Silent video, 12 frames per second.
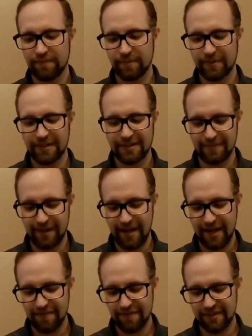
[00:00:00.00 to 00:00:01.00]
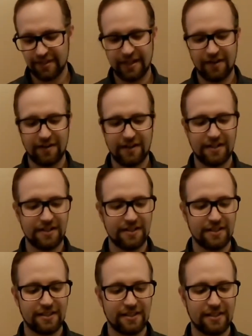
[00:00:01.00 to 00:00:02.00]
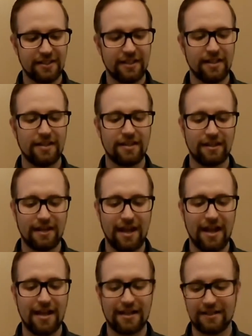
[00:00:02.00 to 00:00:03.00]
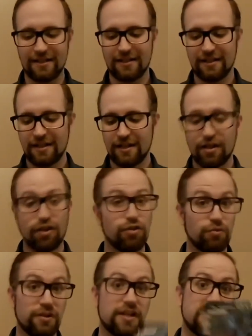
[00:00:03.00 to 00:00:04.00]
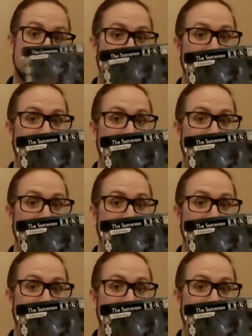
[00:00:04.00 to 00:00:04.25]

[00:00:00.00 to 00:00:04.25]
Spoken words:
We got some adversaries in the Act 3.